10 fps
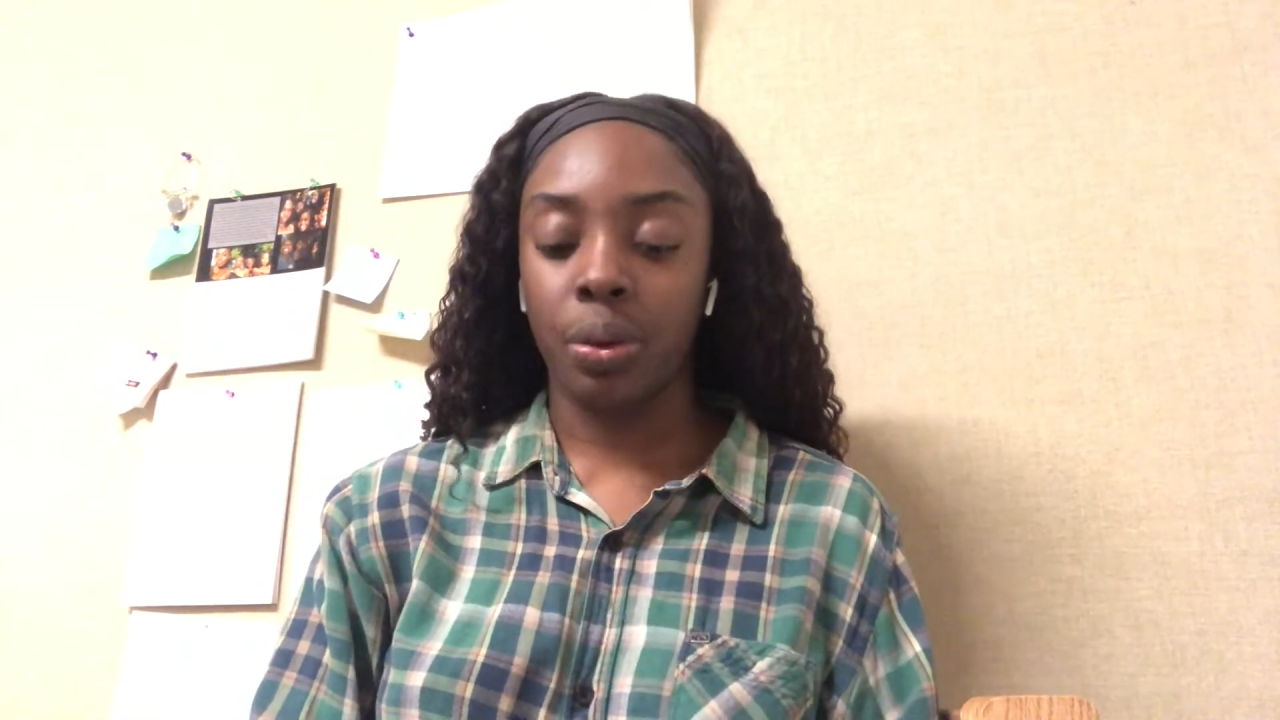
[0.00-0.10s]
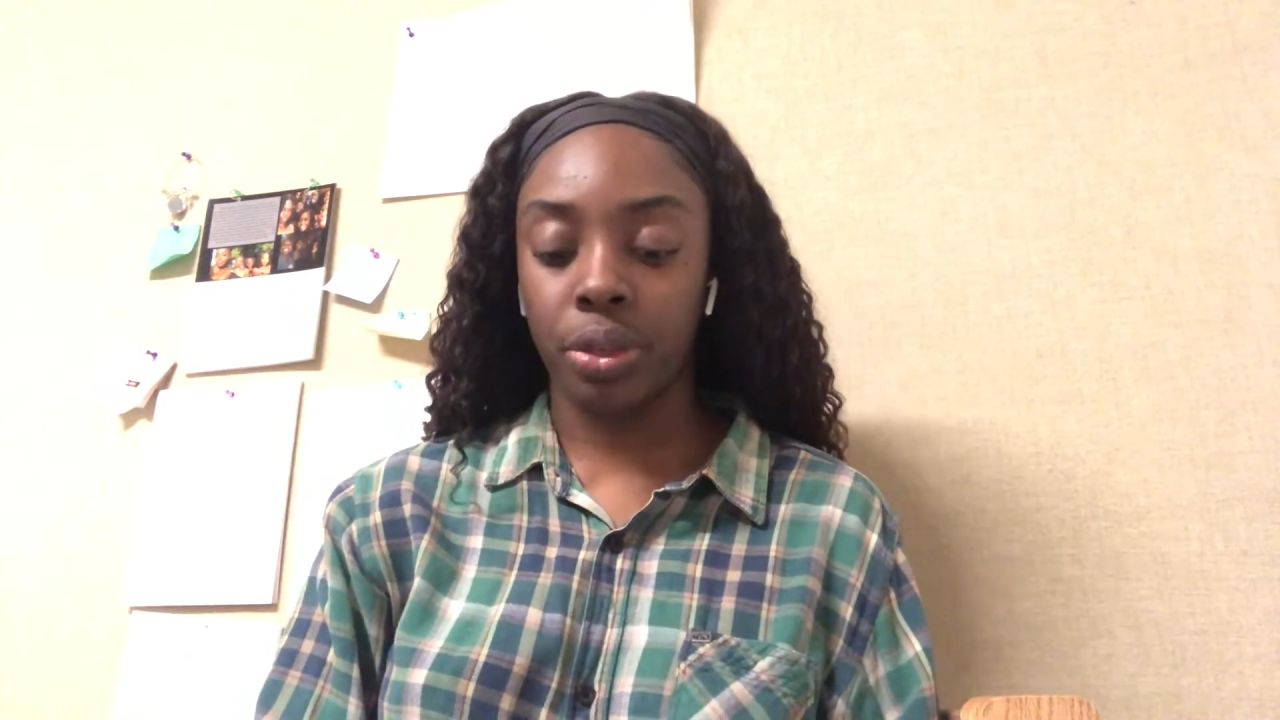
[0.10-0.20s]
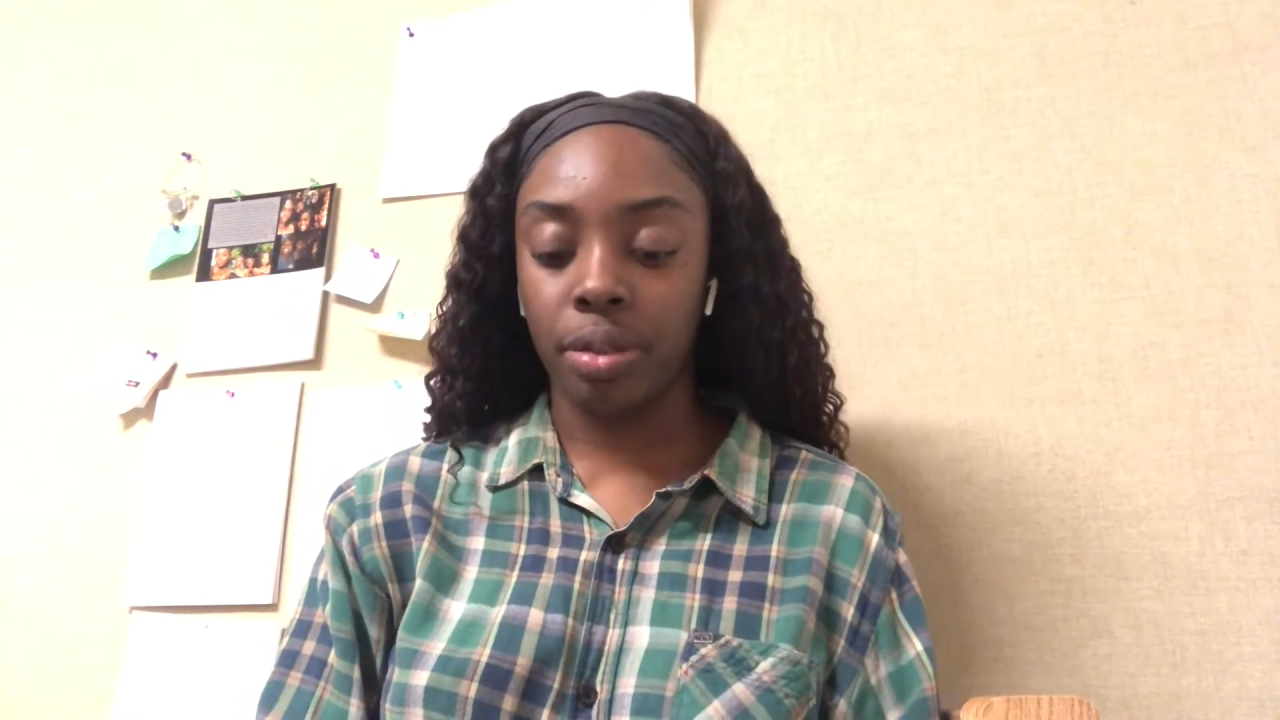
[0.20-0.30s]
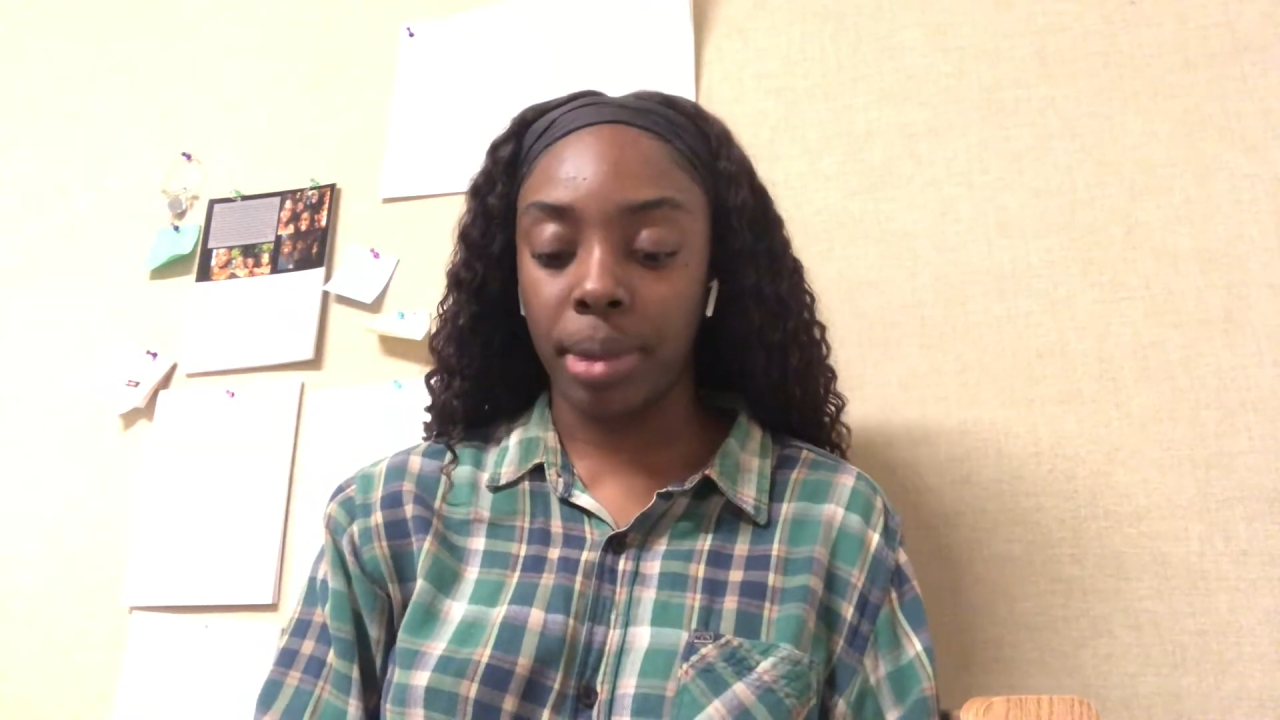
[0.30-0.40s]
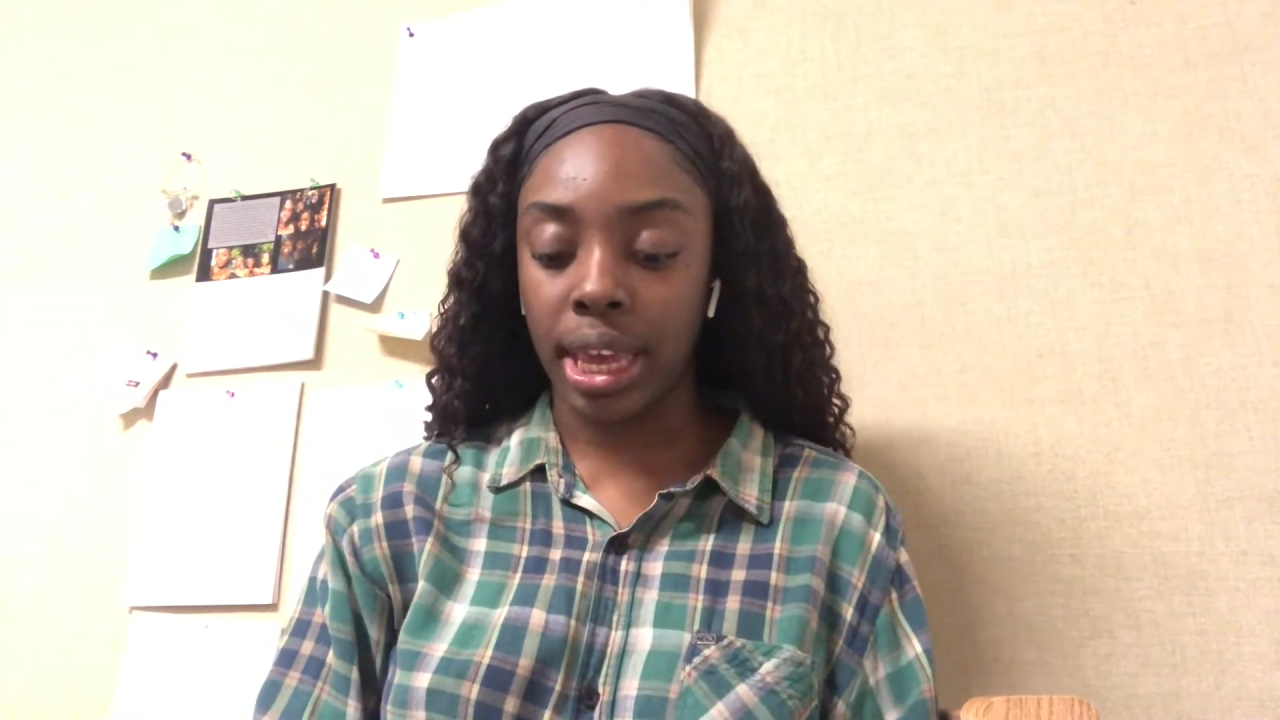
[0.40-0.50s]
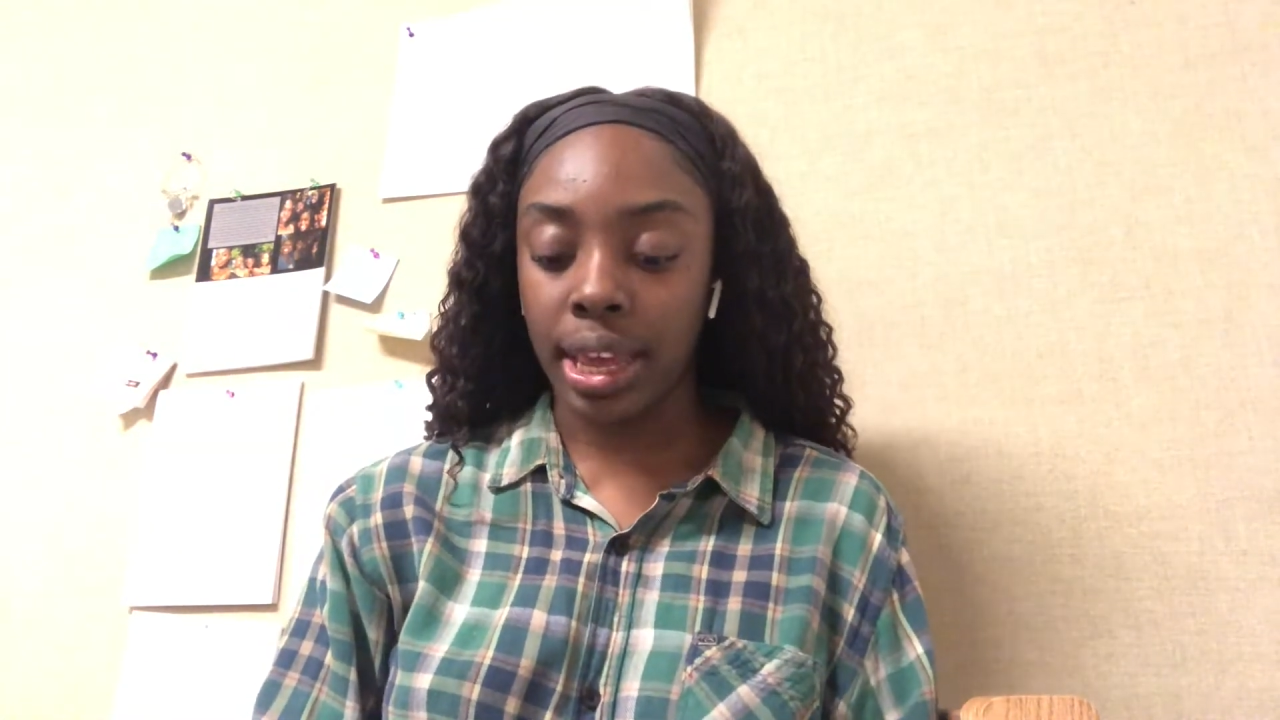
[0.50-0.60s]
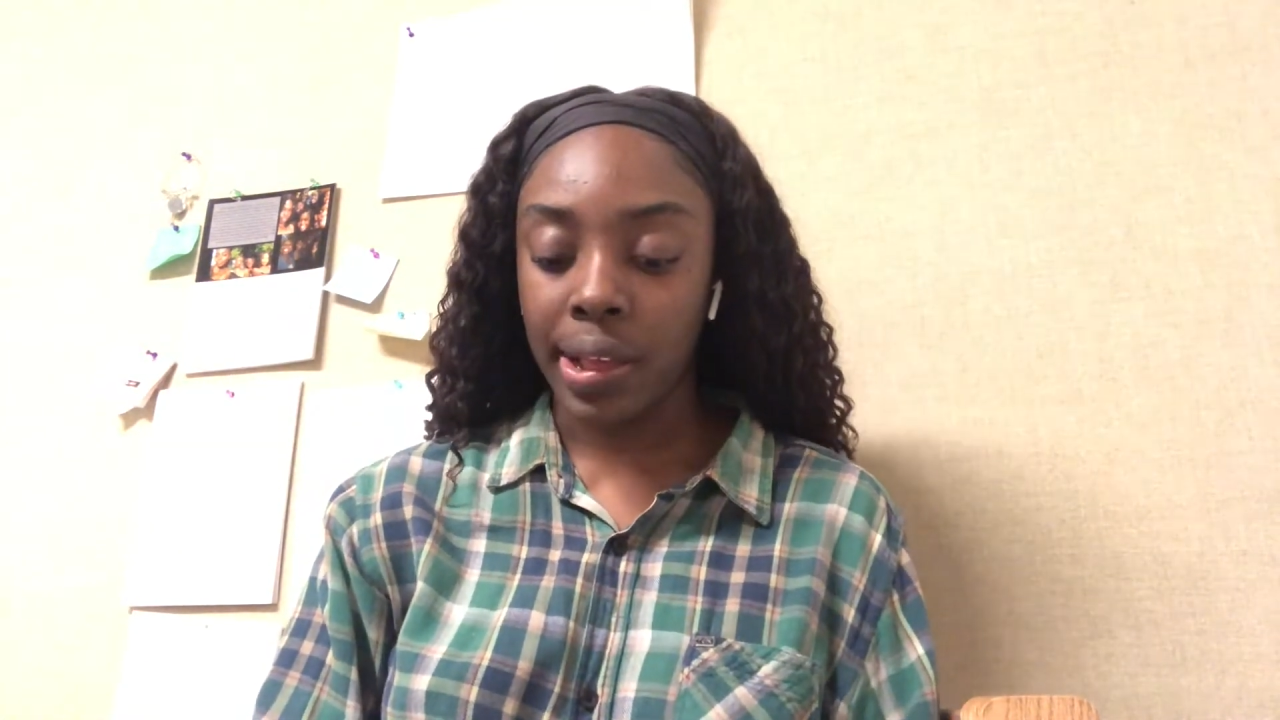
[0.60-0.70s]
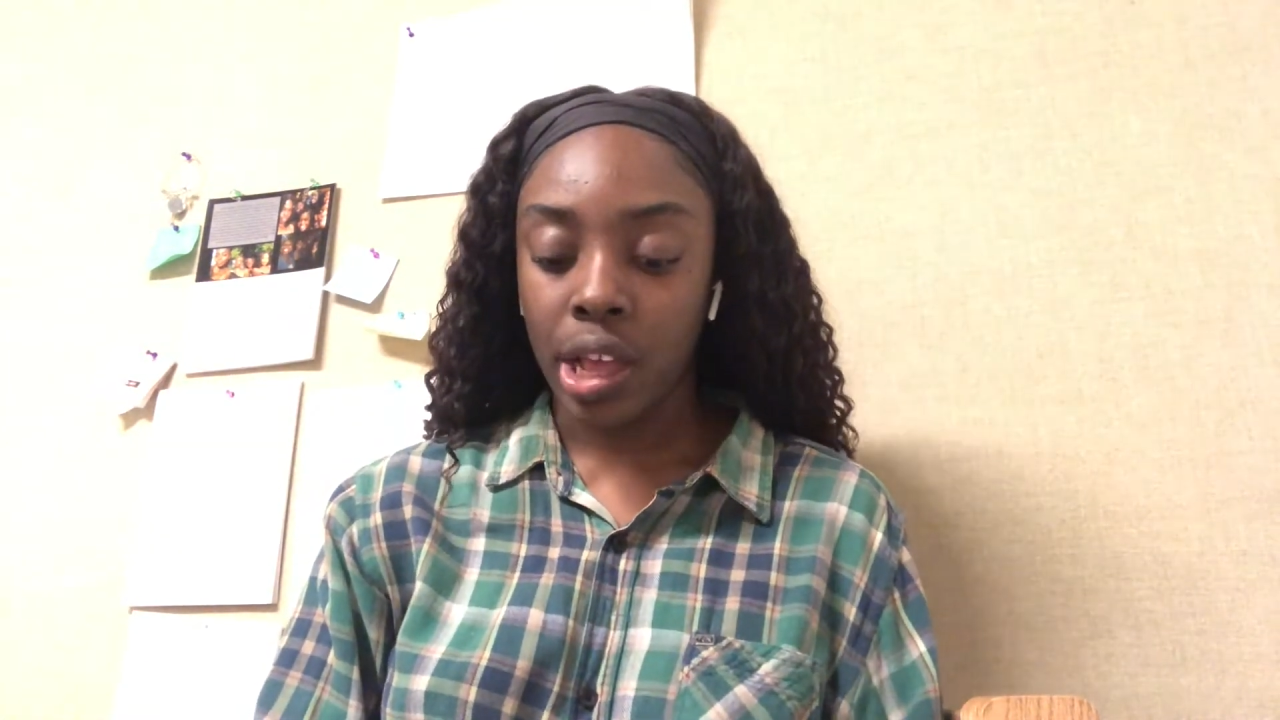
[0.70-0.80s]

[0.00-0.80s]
with me.